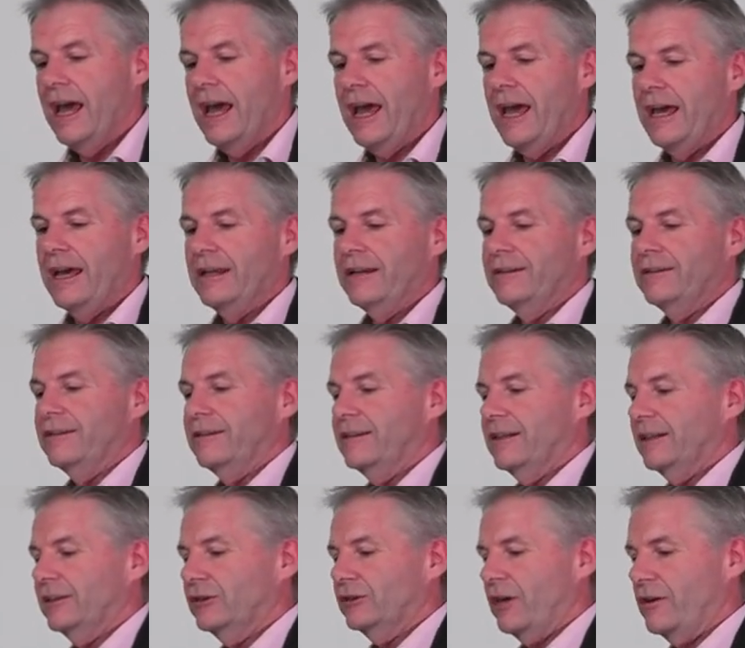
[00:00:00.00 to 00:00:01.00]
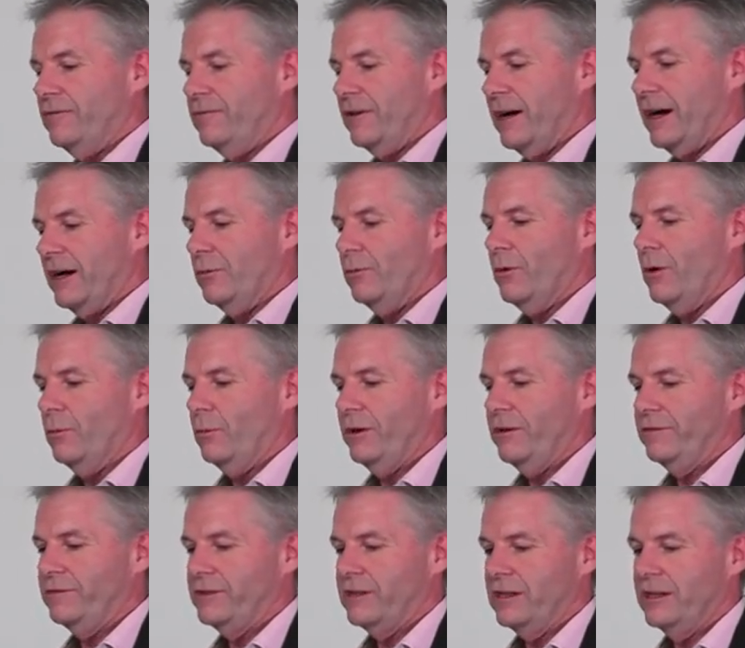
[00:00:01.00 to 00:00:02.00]
and uh, so far, what we
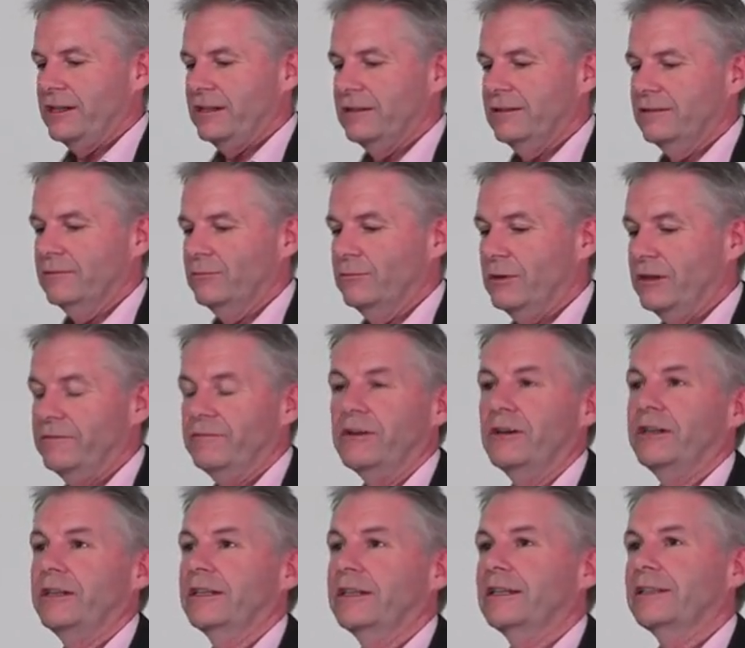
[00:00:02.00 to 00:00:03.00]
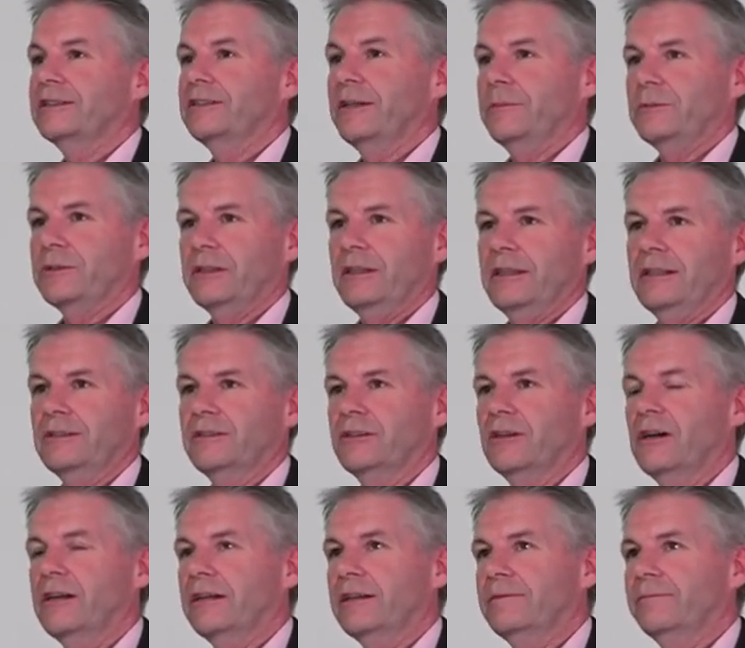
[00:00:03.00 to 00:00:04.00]
have seen, we're finding exceptionally
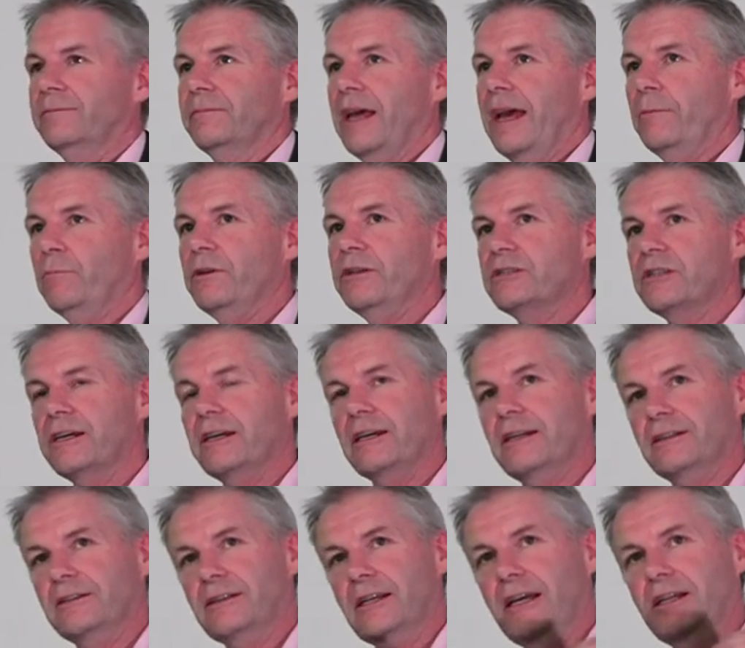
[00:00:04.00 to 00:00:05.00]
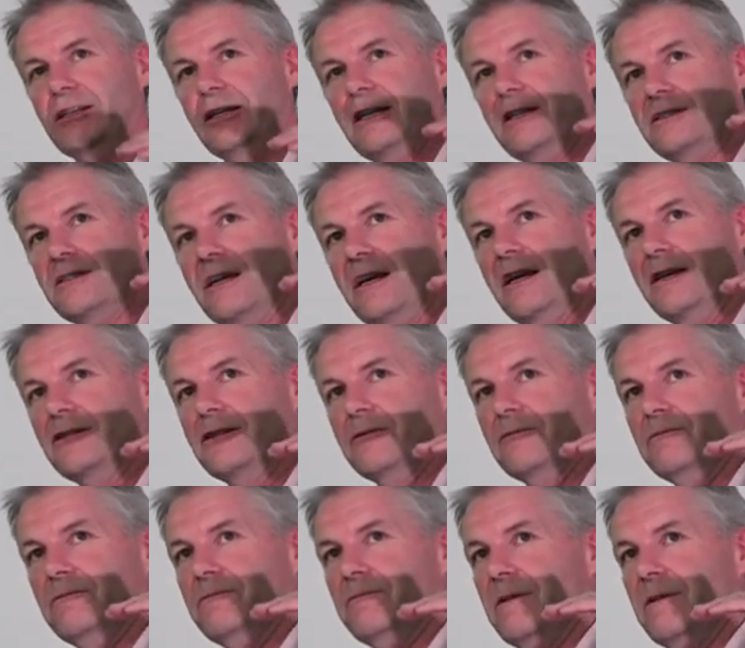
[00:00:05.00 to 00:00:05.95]
exciting. And we see it as it's a, it's a,